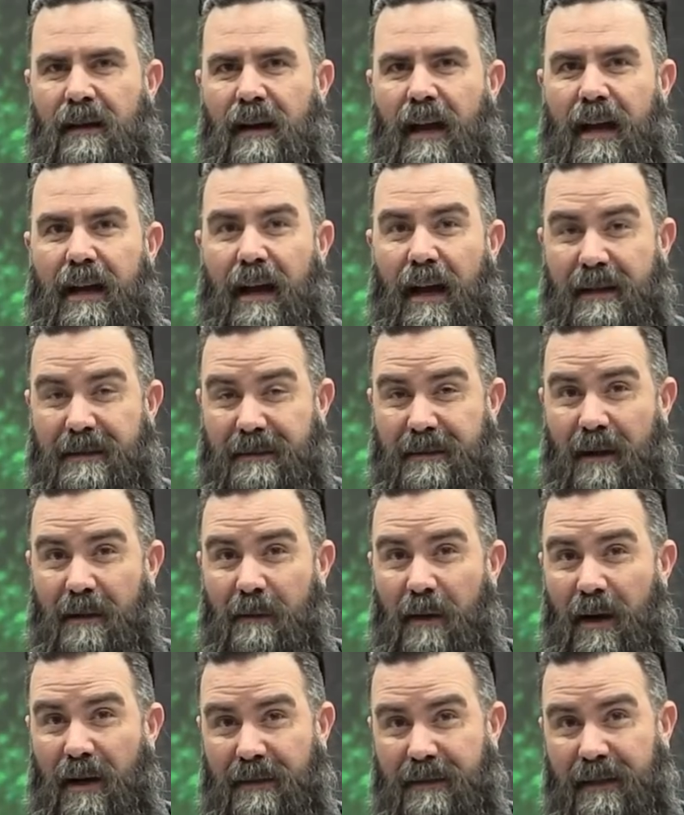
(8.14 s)
Hey guys, Tom
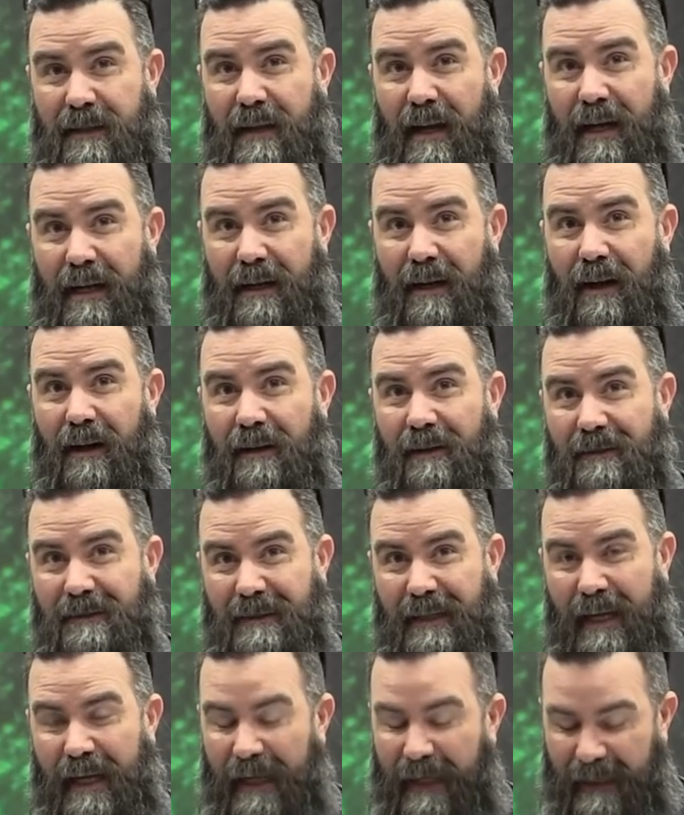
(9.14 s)
Austin, Night Goggles
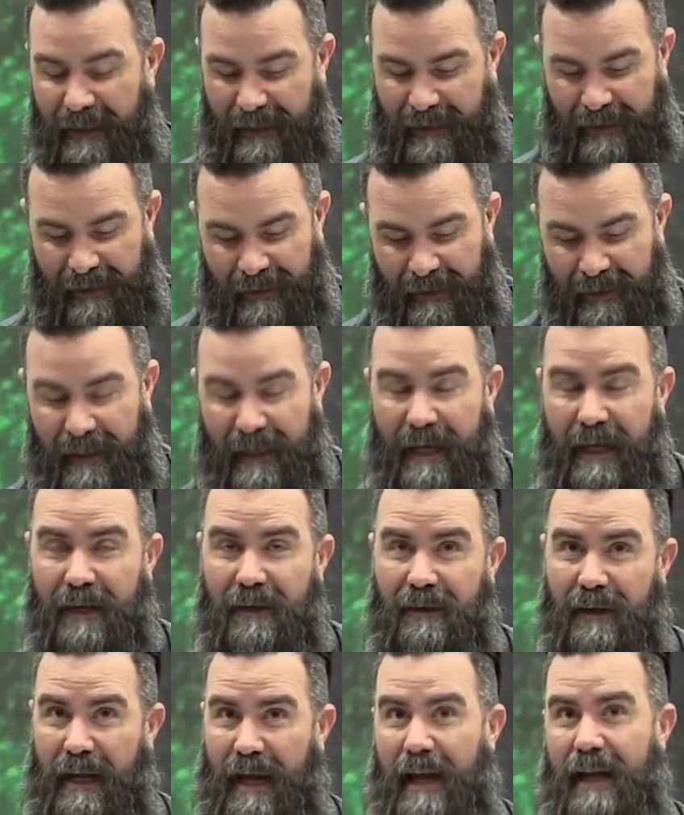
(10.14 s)
Inc.
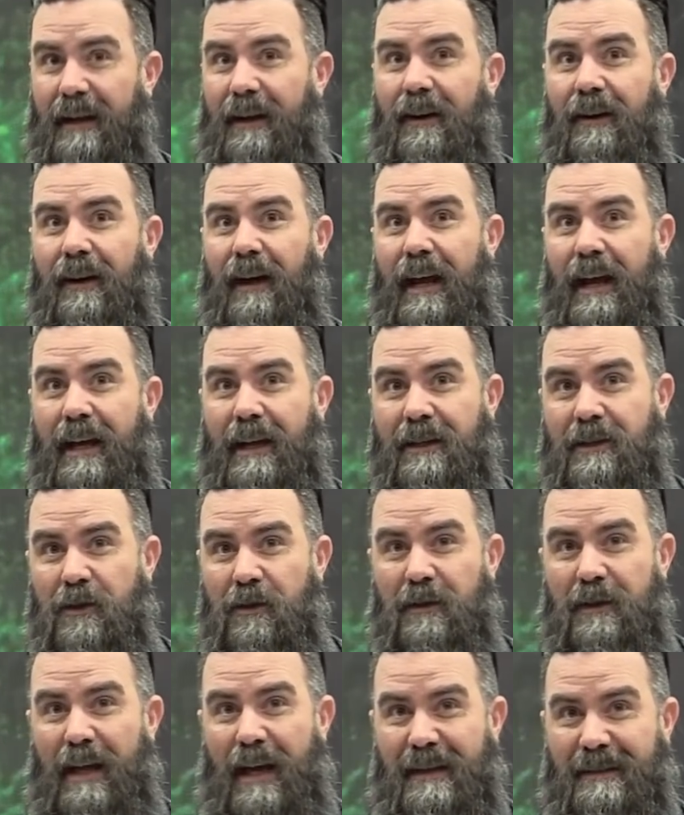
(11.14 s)
here at NRA
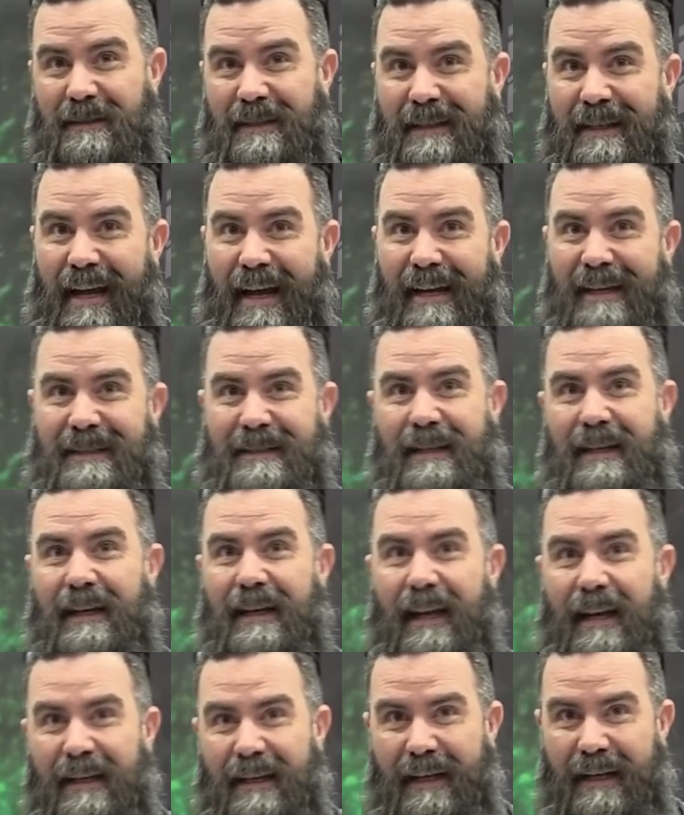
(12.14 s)
2019
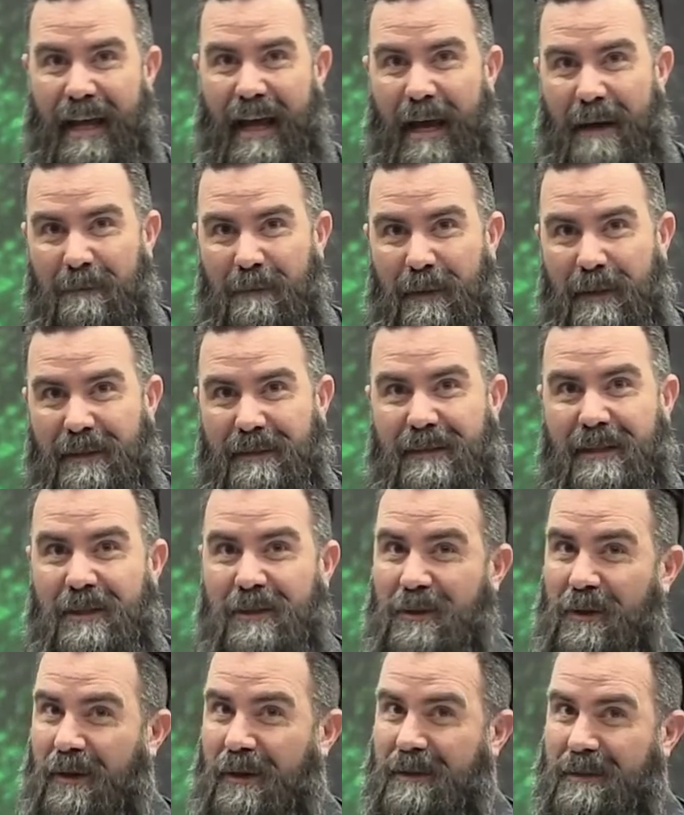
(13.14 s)
Indianapolis to
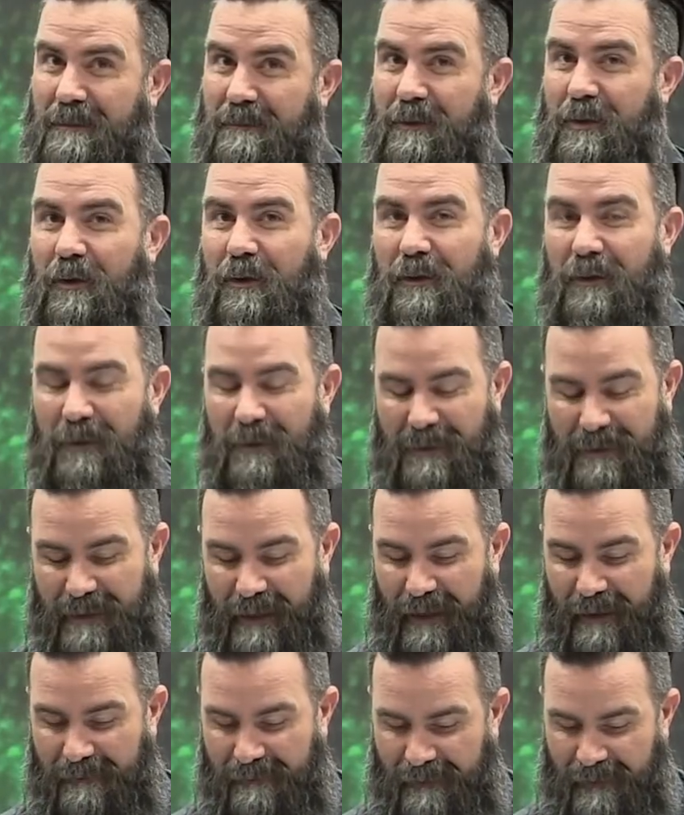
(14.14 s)
show you some cool new
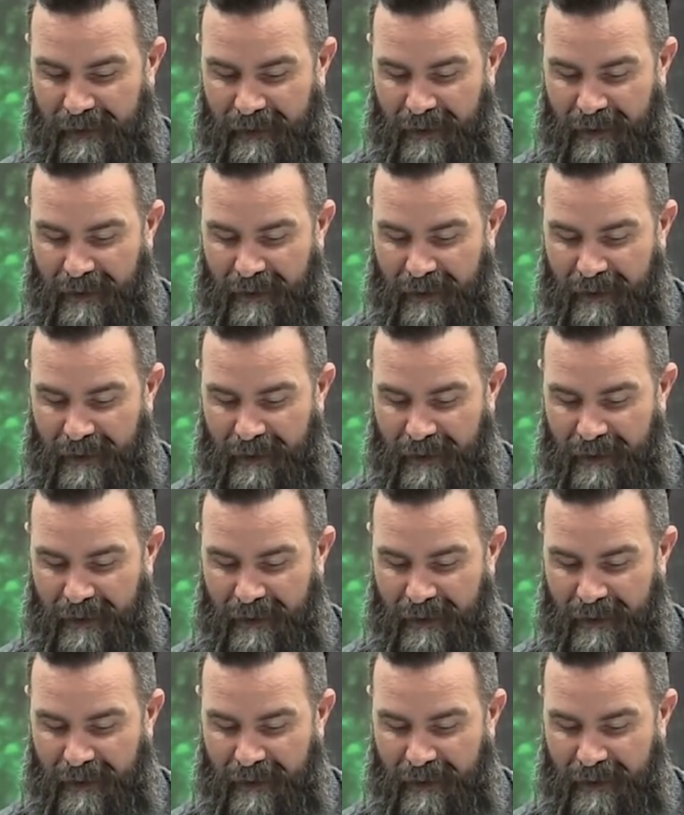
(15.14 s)
stuff.